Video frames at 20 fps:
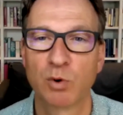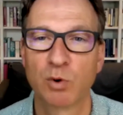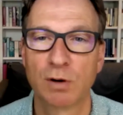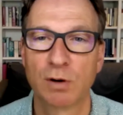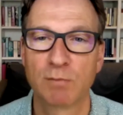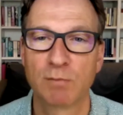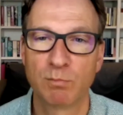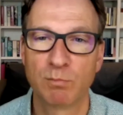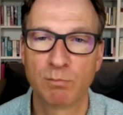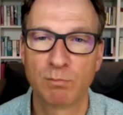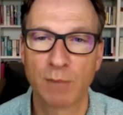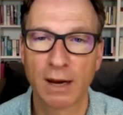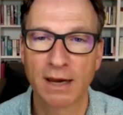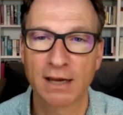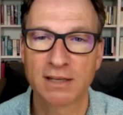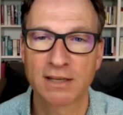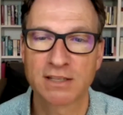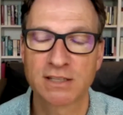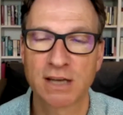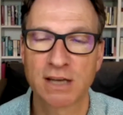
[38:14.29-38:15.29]
make it
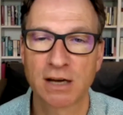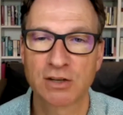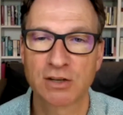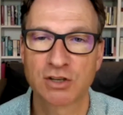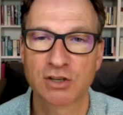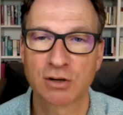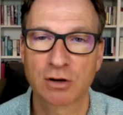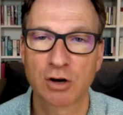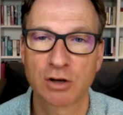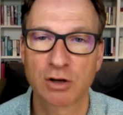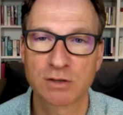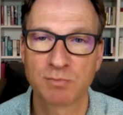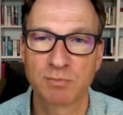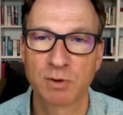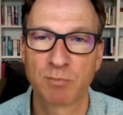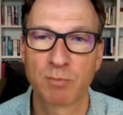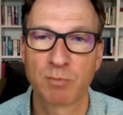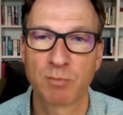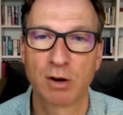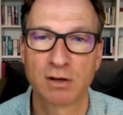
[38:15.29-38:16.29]
such a
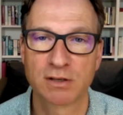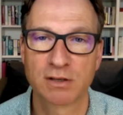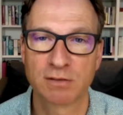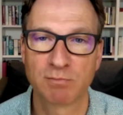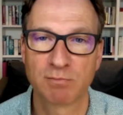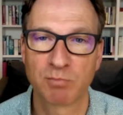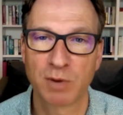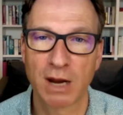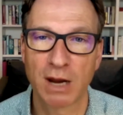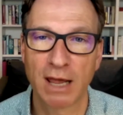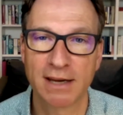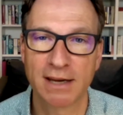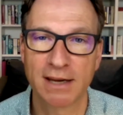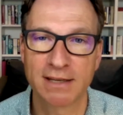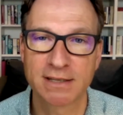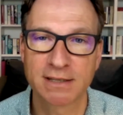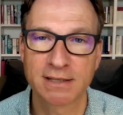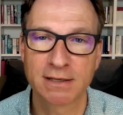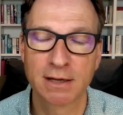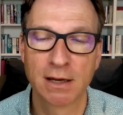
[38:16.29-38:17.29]
cosmopolitan place.